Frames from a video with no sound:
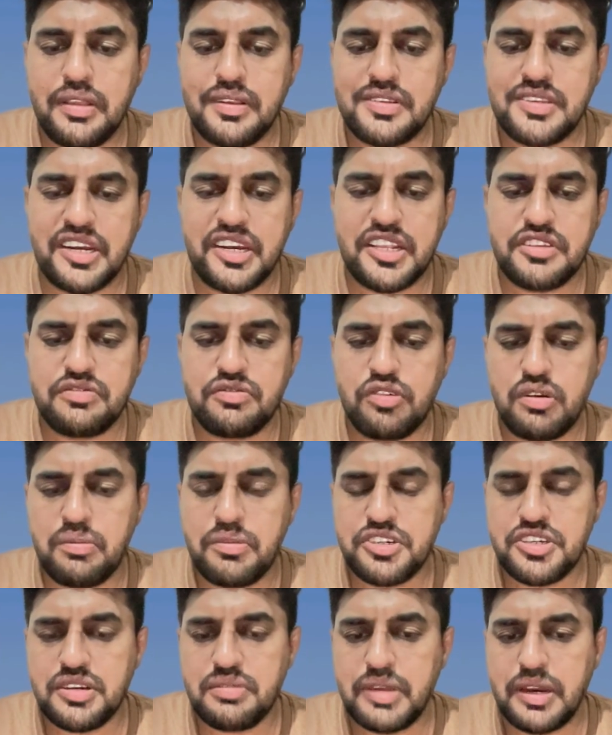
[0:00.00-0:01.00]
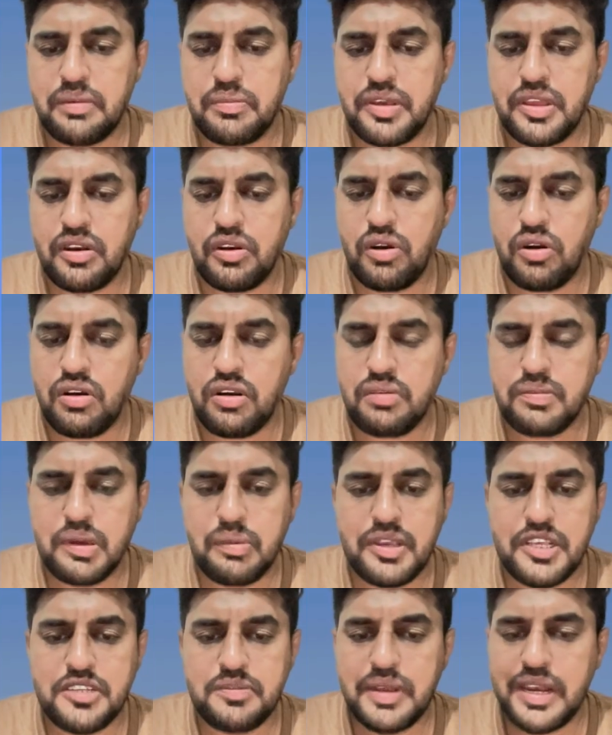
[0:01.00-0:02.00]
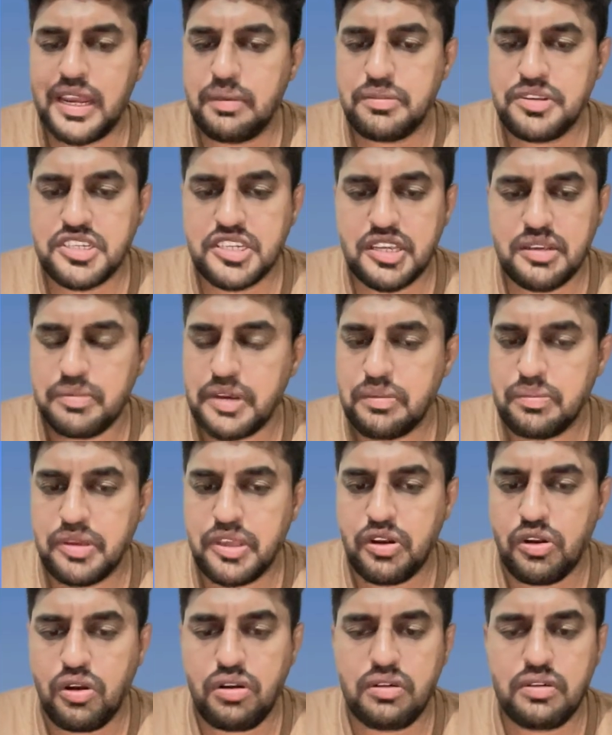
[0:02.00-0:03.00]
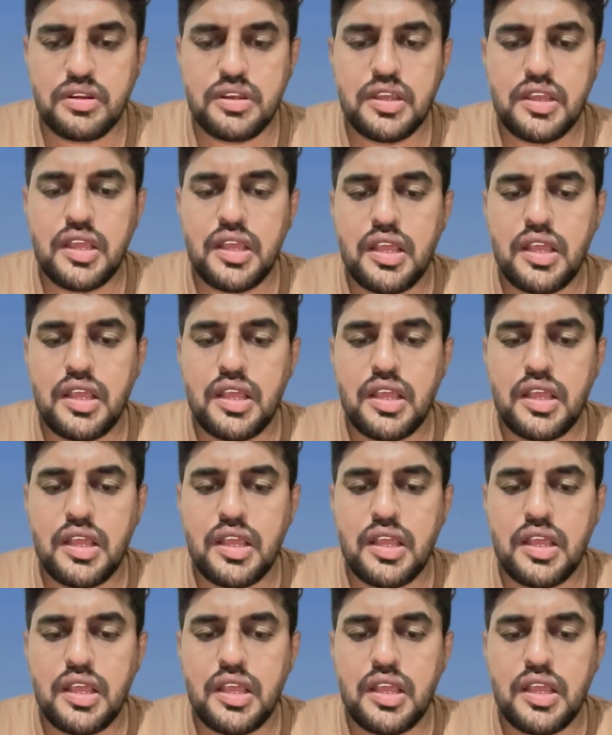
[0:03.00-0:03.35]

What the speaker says: the sentence formation might be wrong, maybe spelling mistake might be wrong.